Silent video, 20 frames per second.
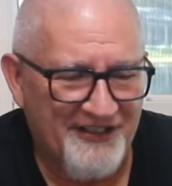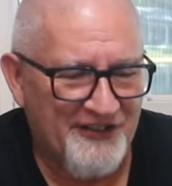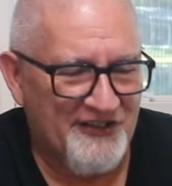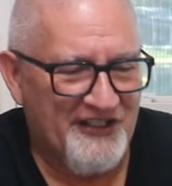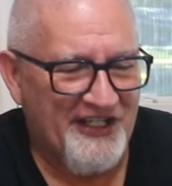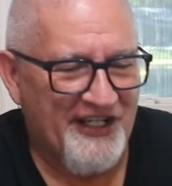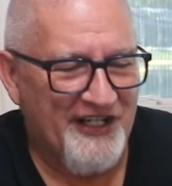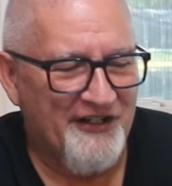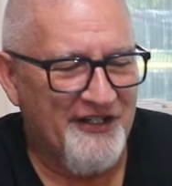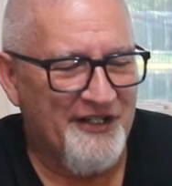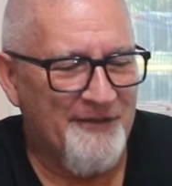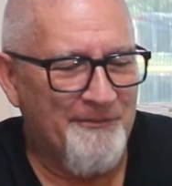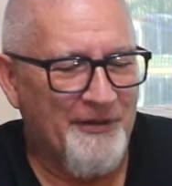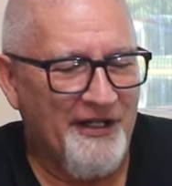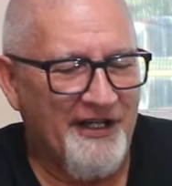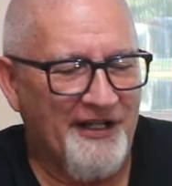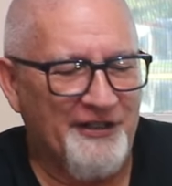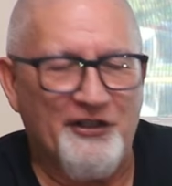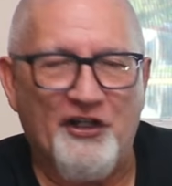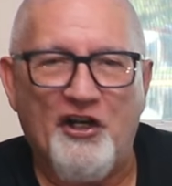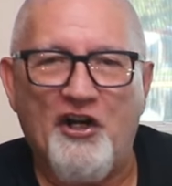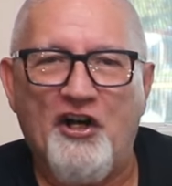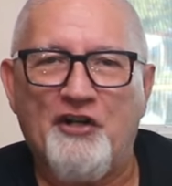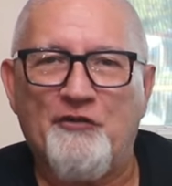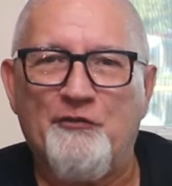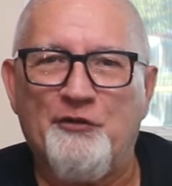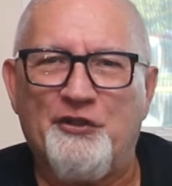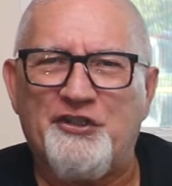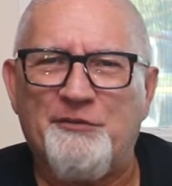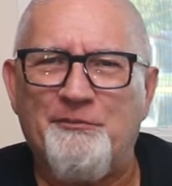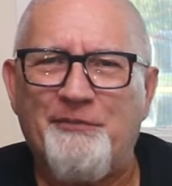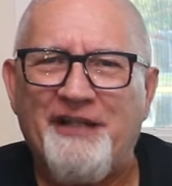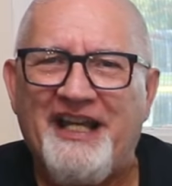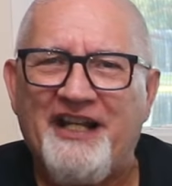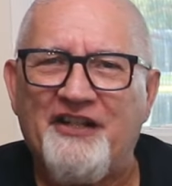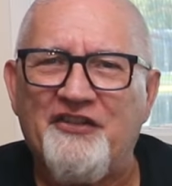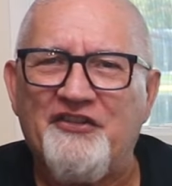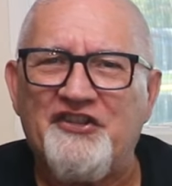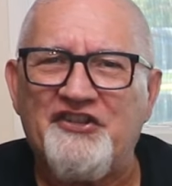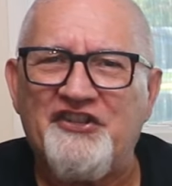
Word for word: is Harry Potter Hogwarts Battle.